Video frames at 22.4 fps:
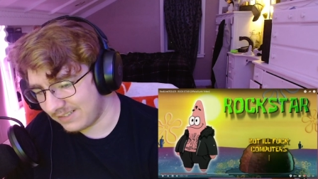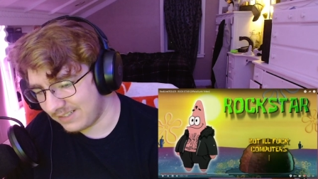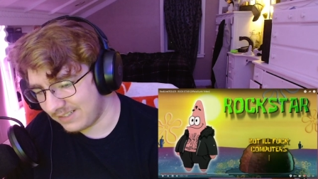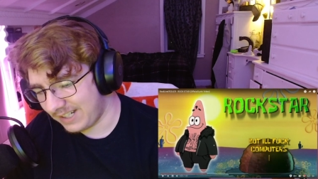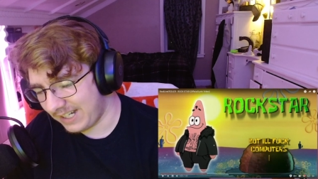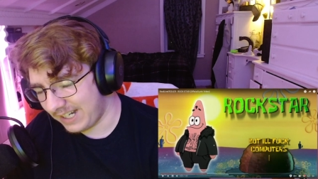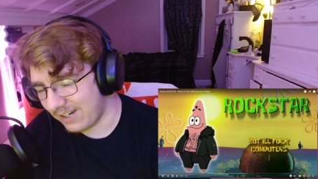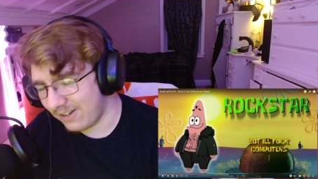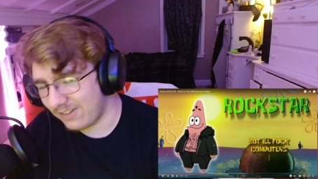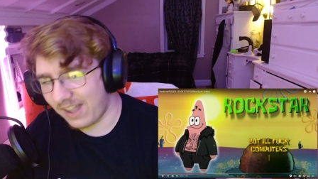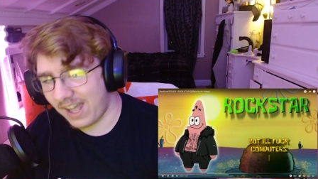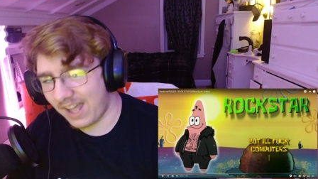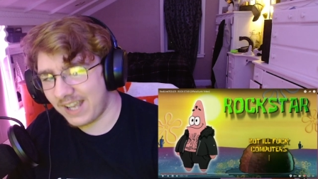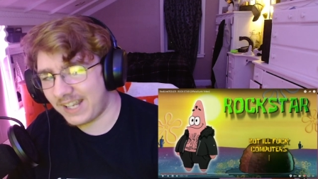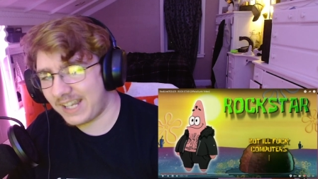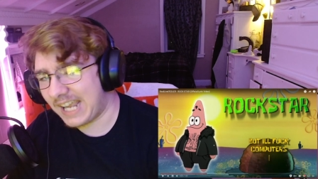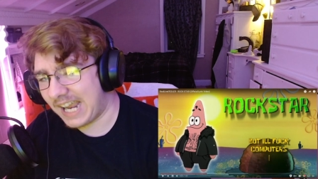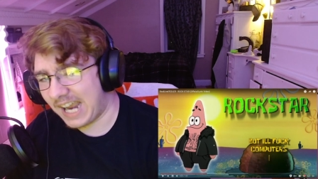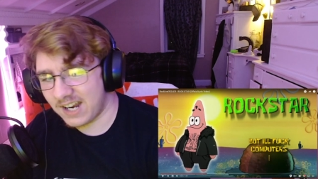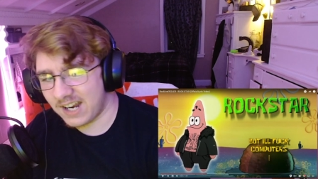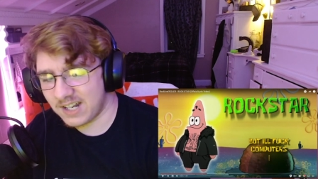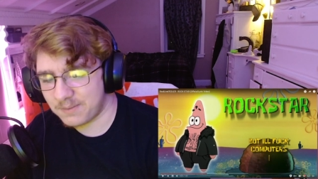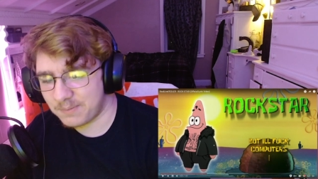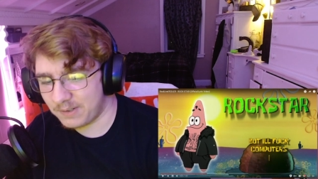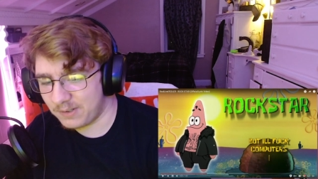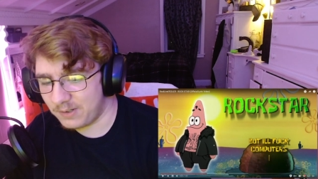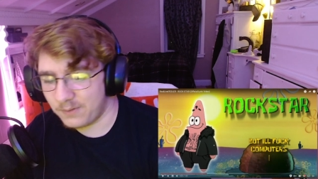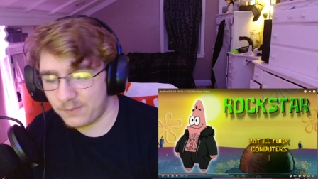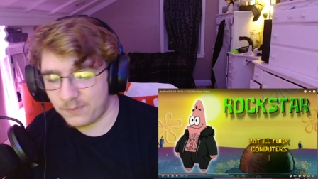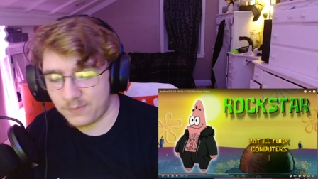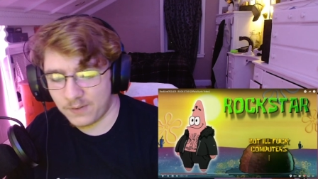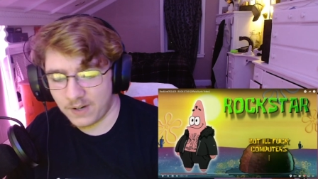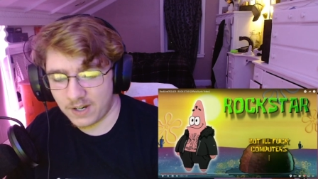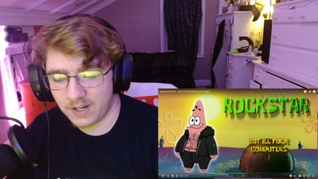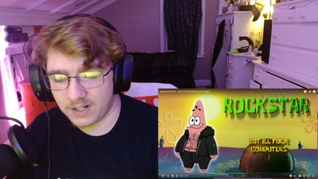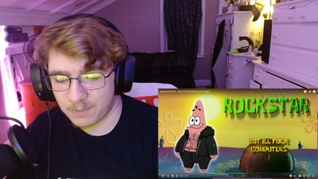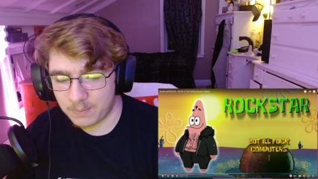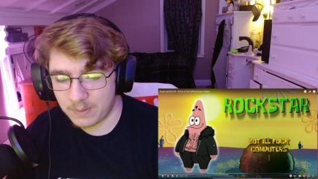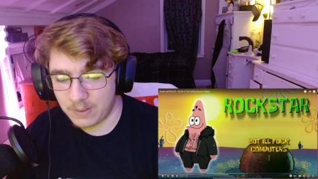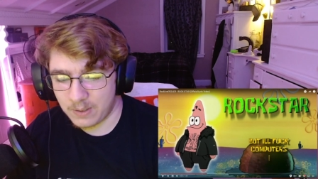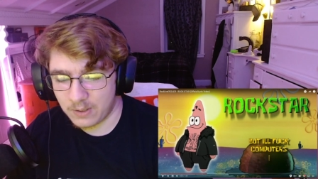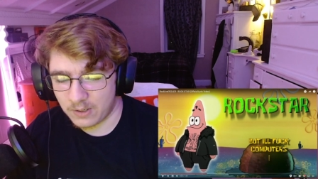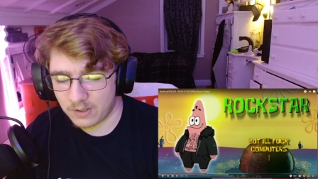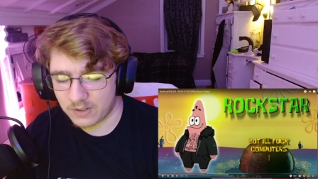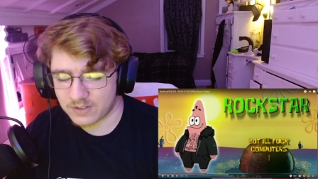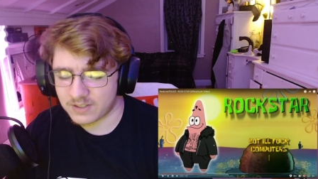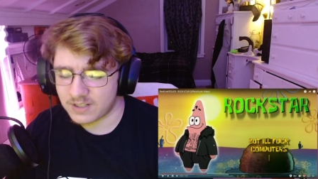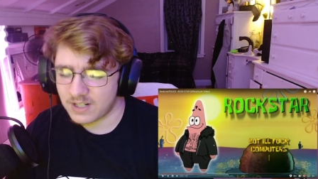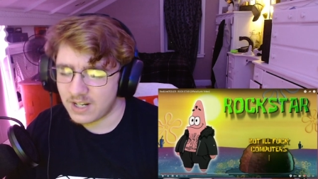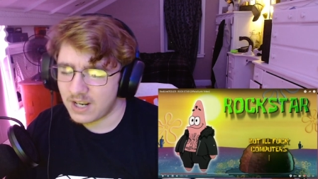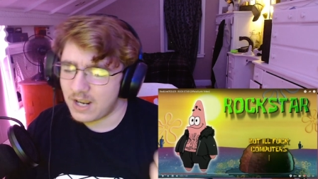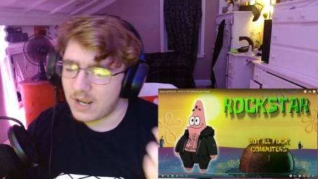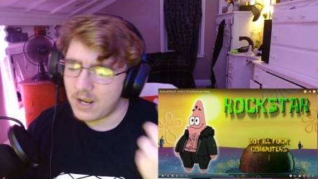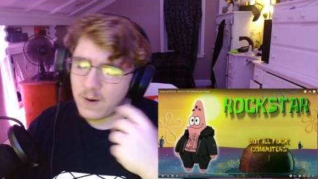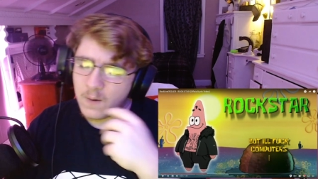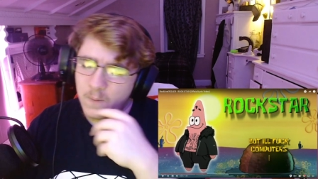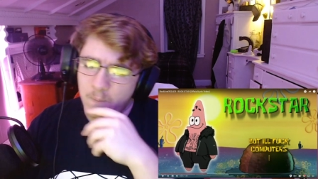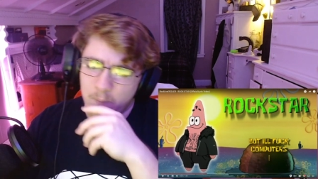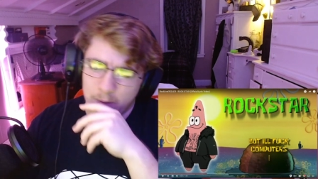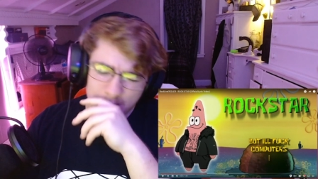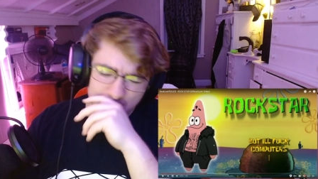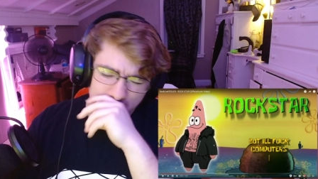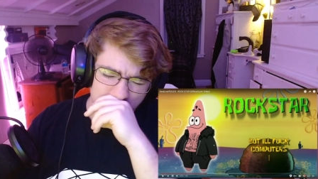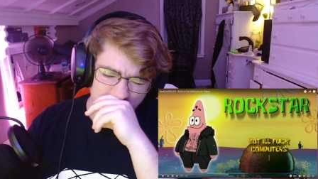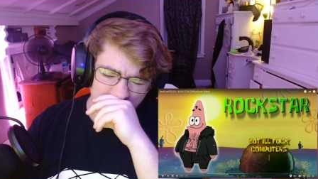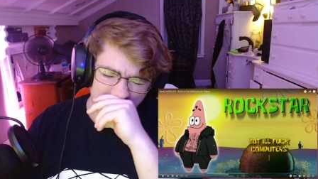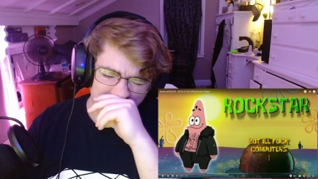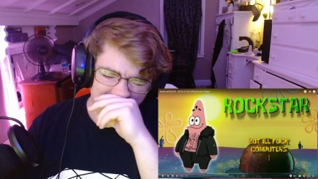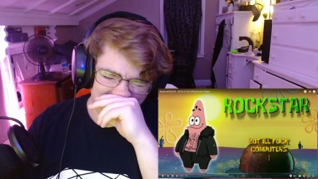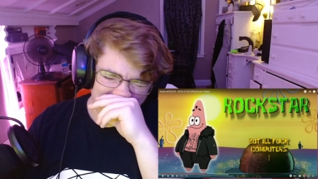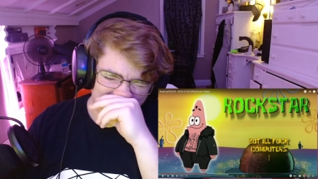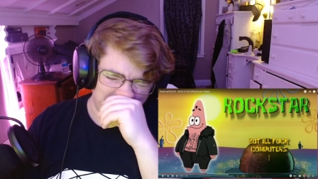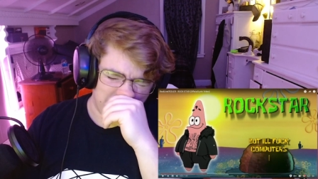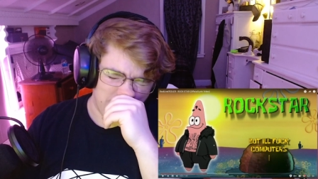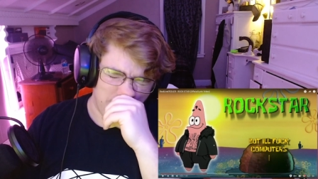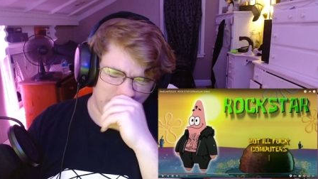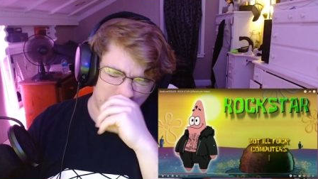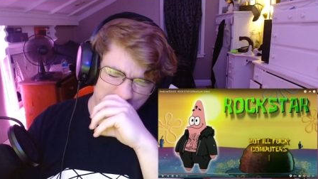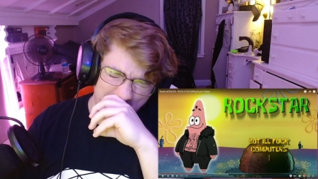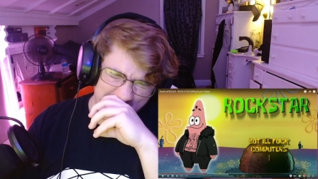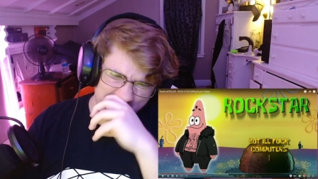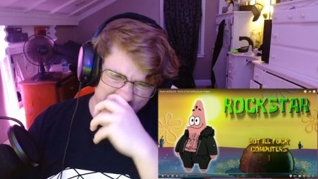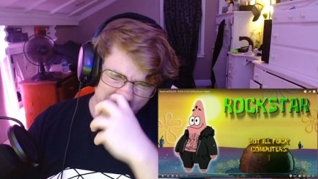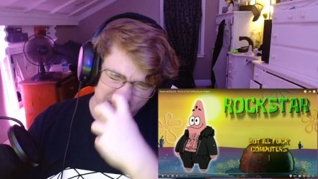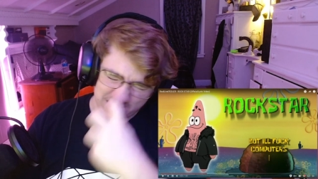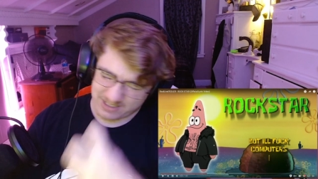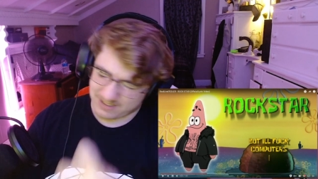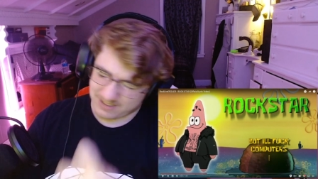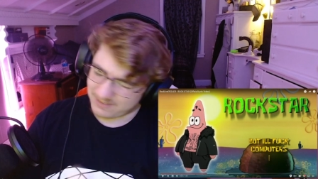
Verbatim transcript: You don't like Karens, but who fuck computers? Which, uh, yo, Patrick.